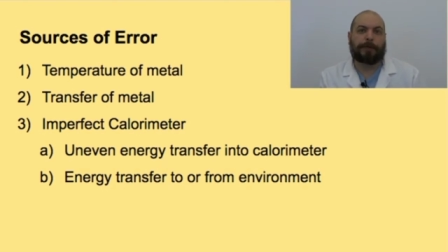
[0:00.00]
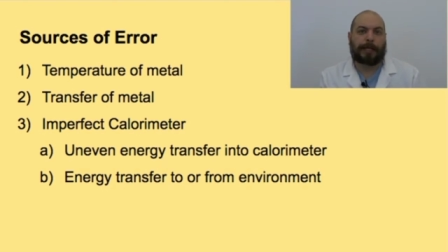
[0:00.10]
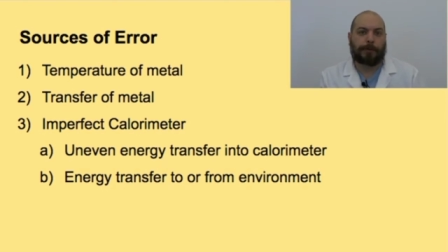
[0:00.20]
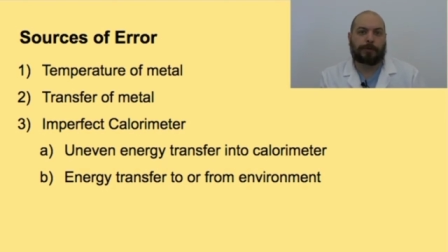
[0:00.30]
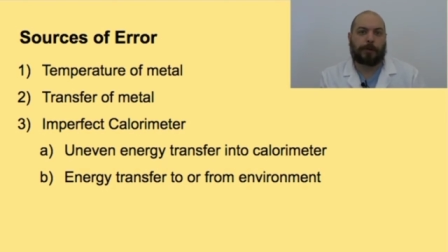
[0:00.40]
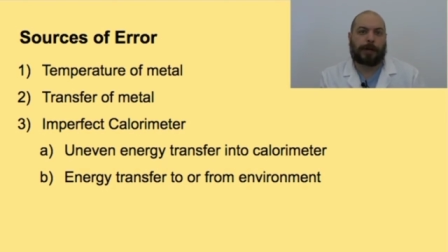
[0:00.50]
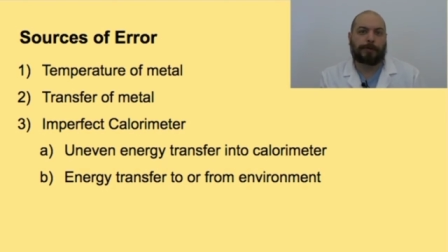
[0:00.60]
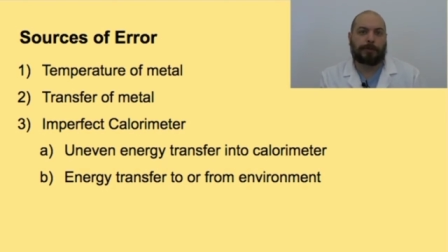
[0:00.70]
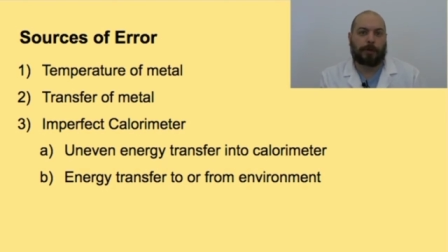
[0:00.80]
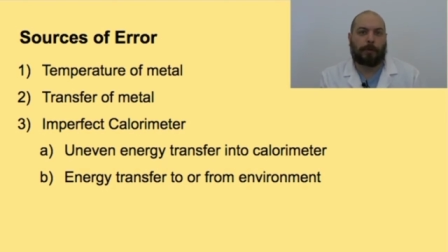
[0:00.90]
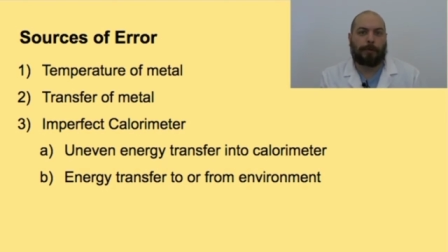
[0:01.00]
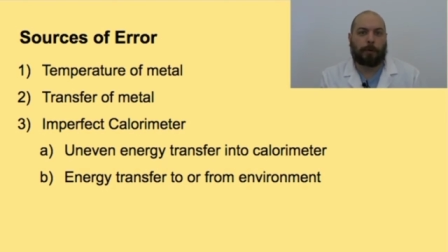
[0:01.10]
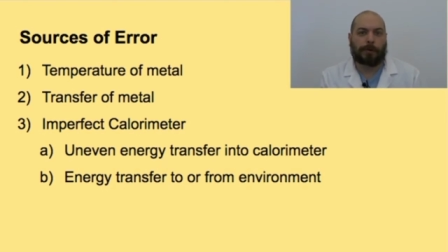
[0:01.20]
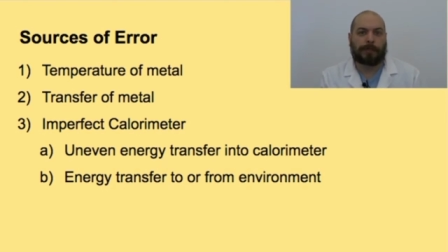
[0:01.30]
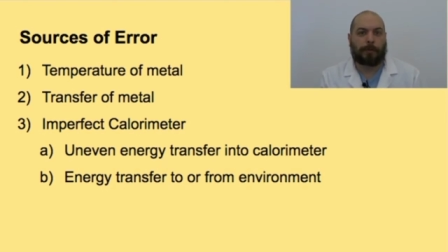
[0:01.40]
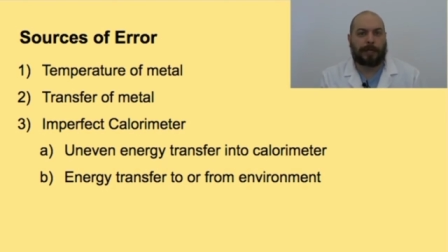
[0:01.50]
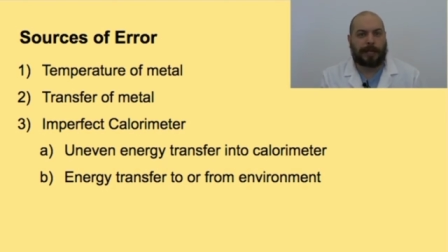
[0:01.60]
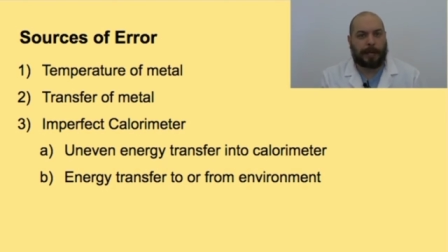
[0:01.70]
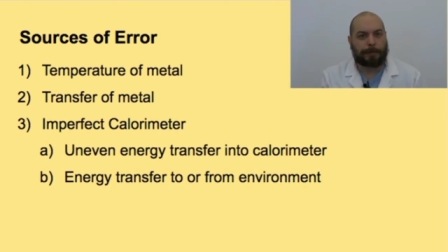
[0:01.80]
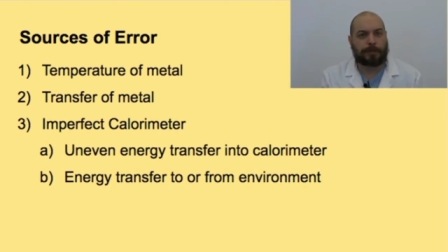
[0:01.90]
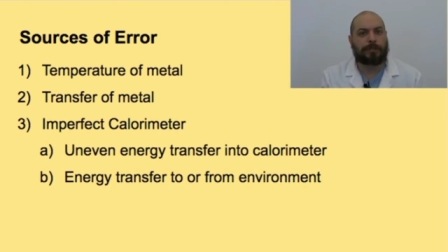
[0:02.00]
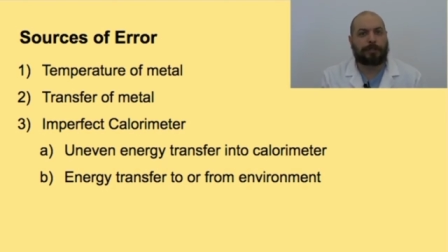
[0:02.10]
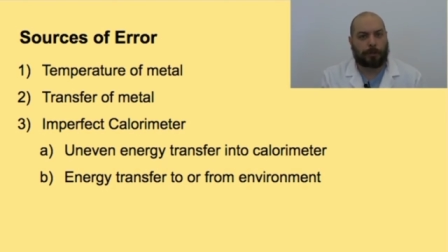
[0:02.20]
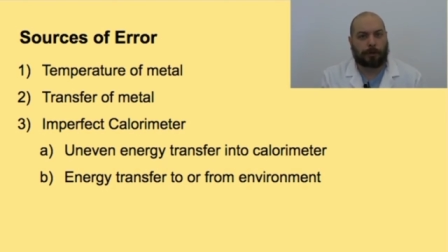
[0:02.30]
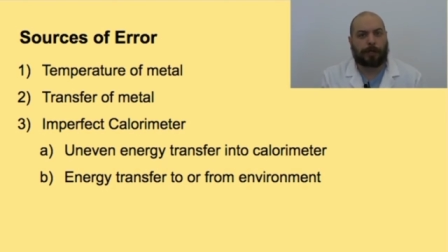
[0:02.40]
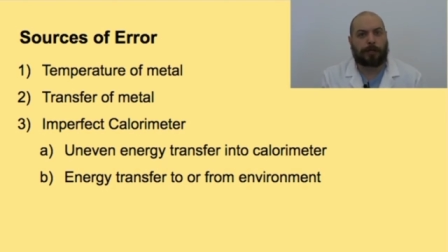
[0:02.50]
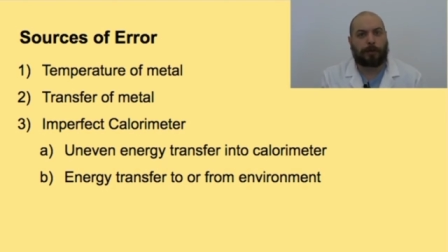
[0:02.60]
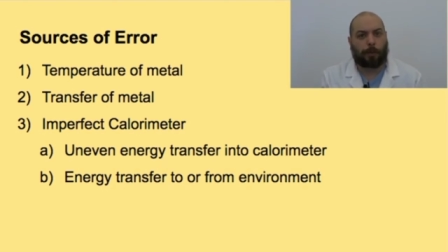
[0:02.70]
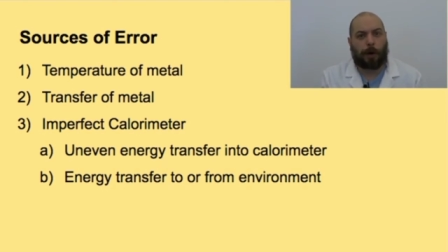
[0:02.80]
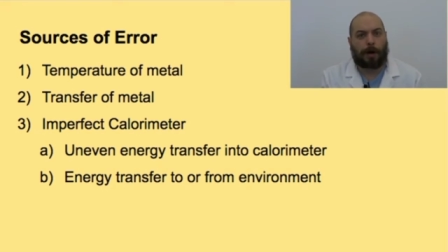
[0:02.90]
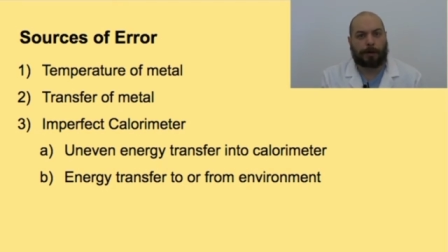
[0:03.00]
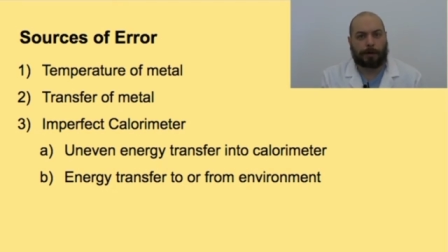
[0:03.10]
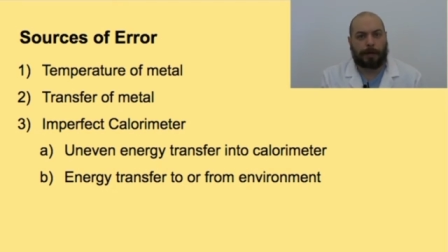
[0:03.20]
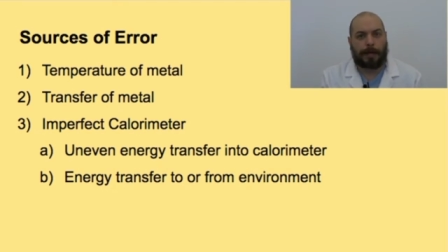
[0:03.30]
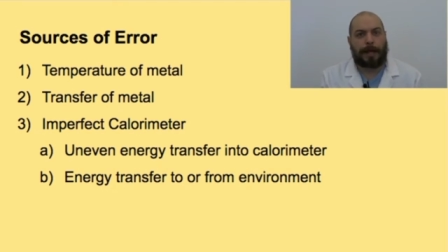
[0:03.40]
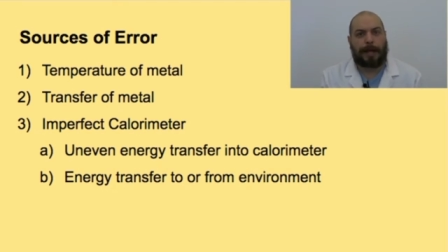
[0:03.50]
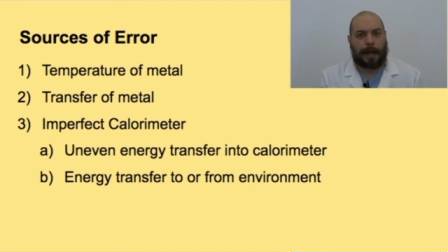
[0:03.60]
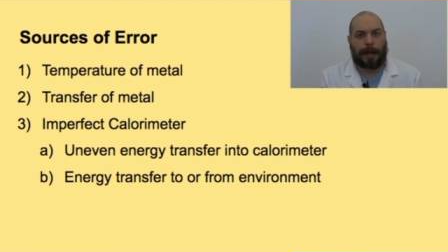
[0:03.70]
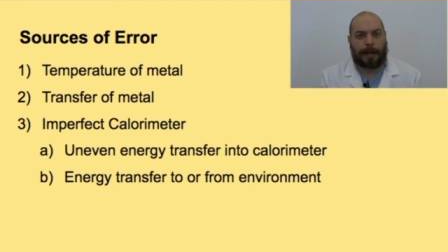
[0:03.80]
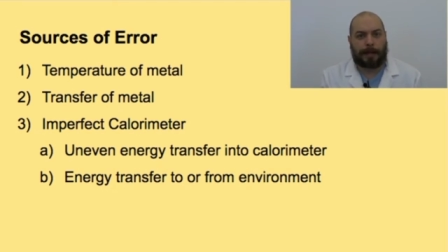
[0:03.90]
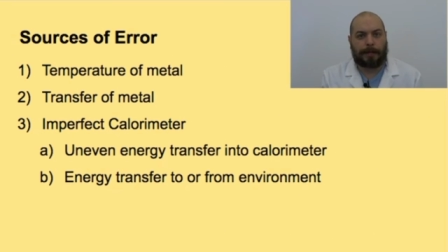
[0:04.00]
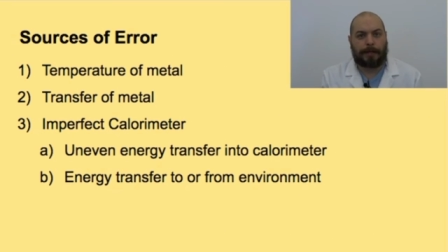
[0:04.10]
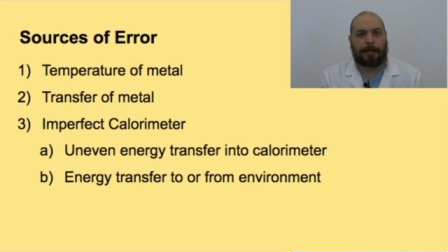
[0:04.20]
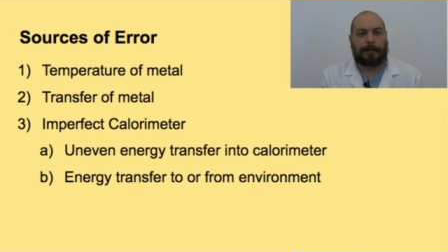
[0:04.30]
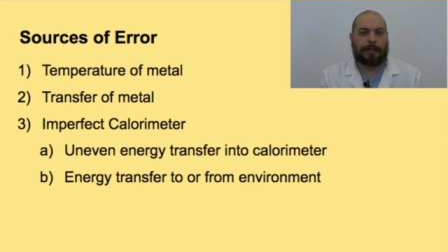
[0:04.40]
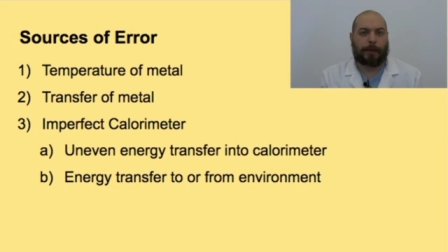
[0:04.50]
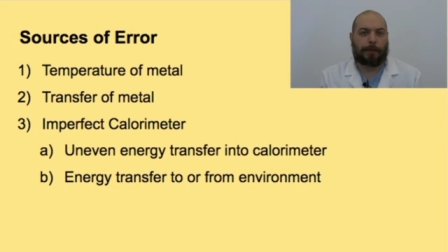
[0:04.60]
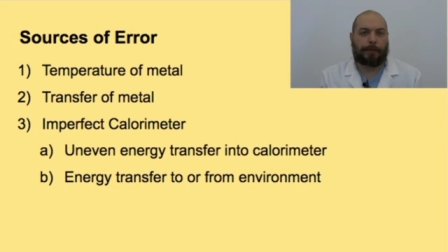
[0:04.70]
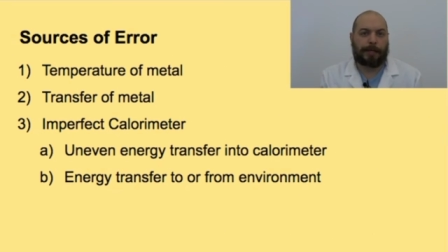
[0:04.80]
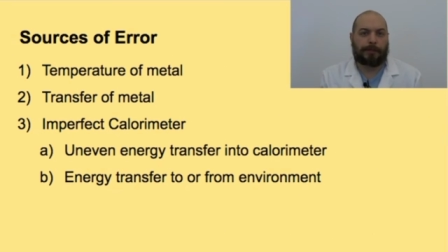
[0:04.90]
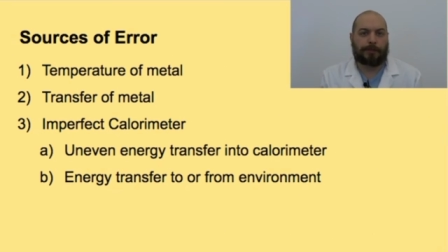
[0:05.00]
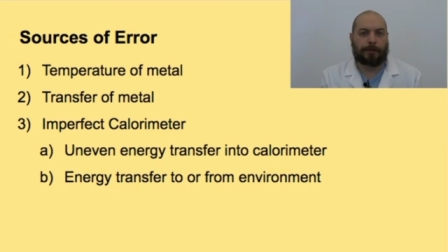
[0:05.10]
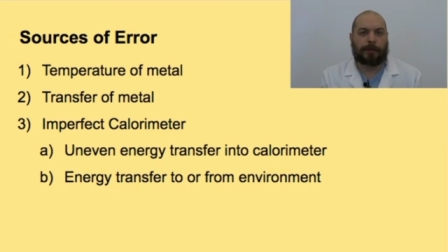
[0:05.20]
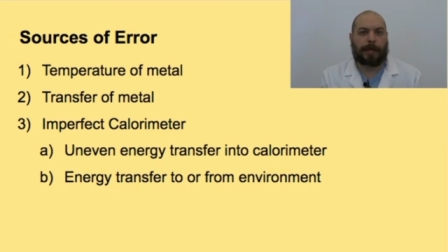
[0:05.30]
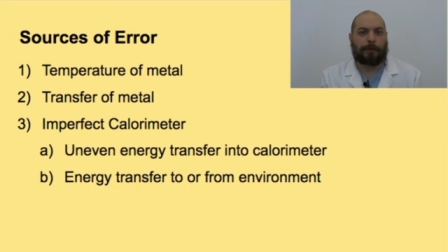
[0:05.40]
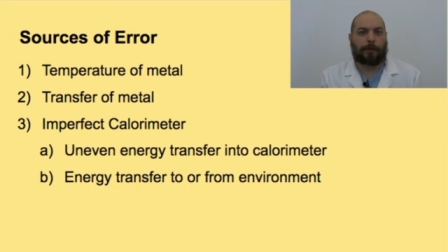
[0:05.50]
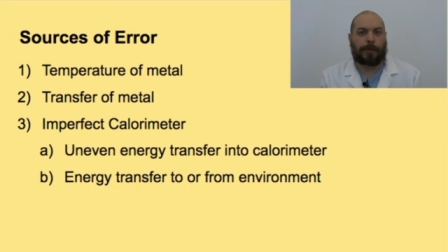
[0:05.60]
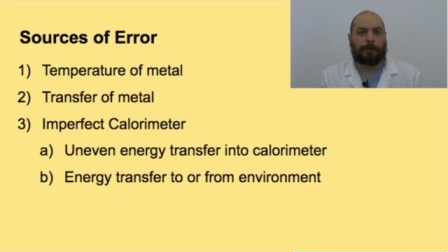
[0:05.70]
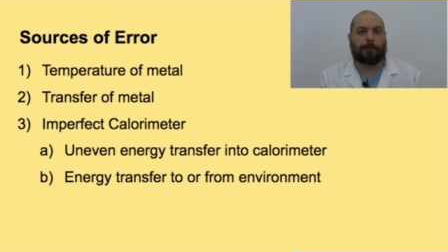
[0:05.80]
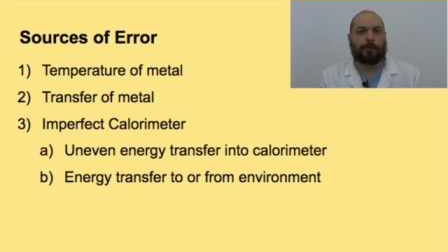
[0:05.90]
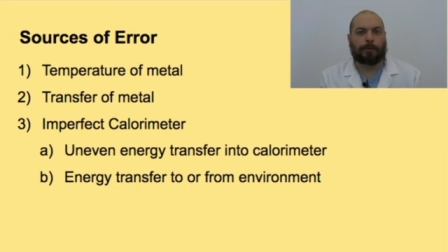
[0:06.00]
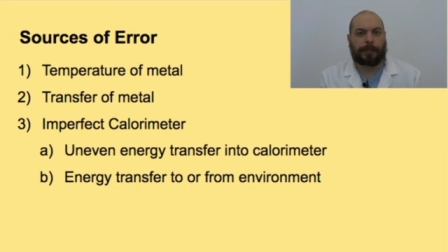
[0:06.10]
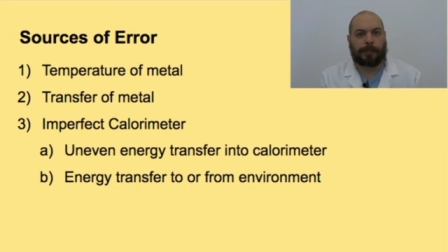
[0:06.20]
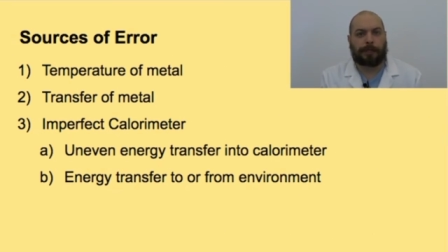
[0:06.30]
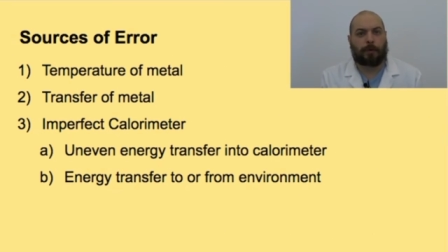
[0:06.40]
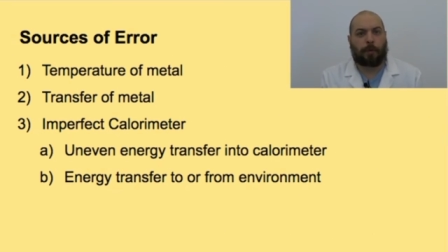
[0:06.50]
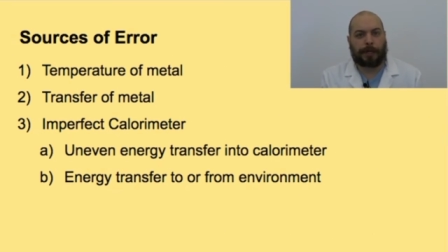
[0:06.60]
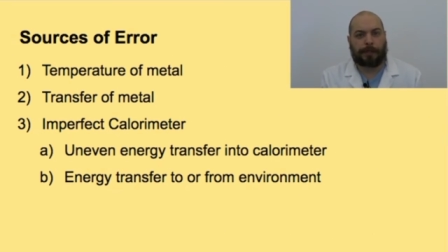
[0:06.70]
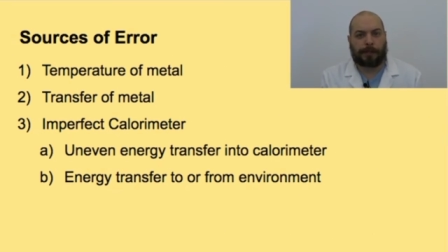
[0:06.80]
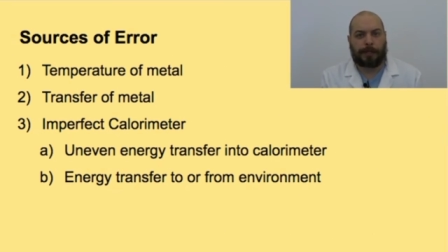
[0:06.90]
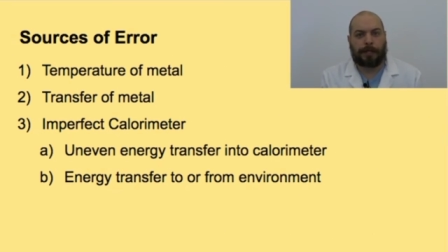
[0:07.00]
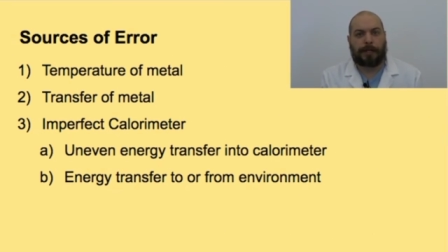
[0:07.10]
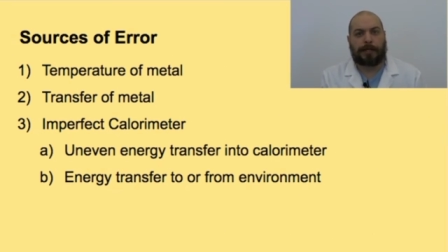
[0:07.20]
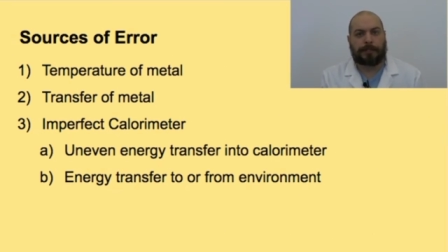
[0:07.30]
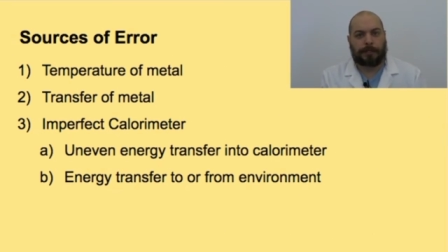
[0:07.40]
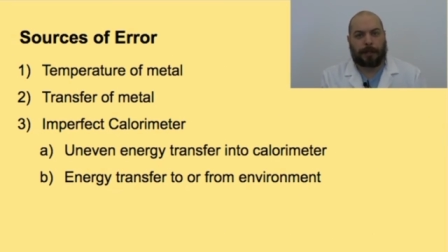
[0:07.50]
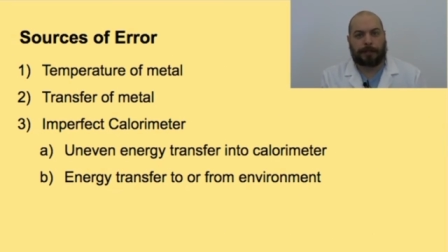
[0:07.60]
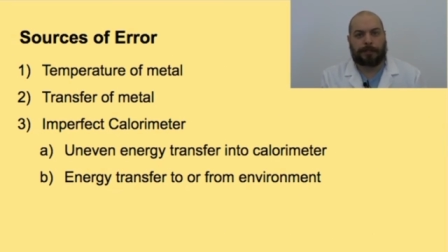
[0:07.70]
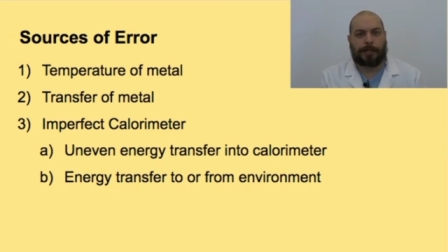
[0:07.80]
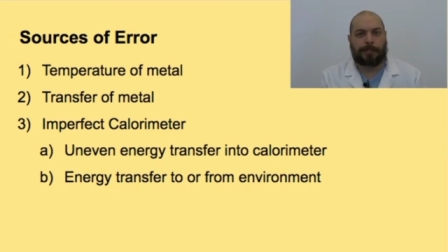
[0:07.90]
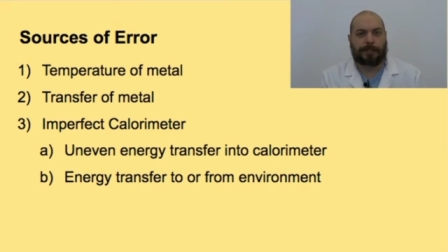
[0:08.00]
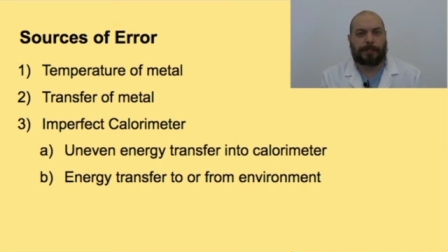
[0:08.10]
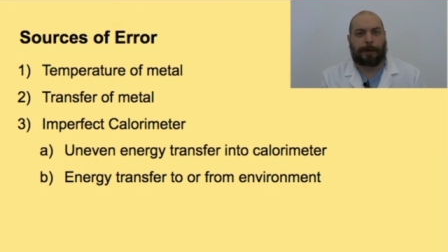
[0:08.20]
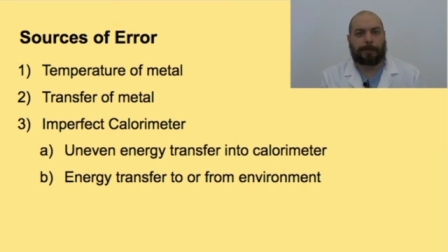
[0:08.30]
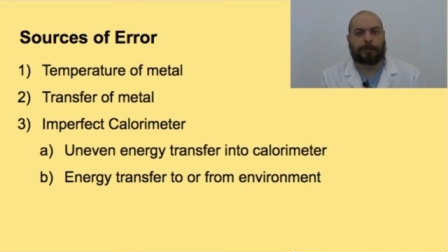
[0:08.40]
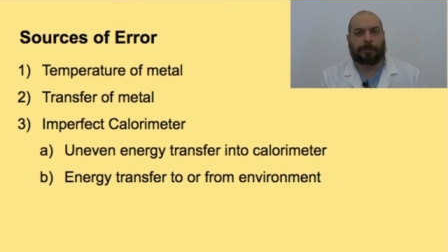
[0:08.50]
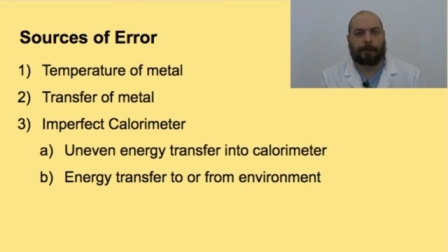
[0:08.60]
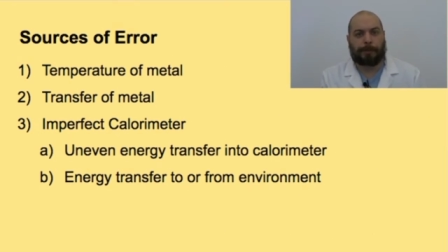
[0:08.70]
But that was why it was so important that we kept stirring the water and that we made sure that we really quickly saw the change in temperature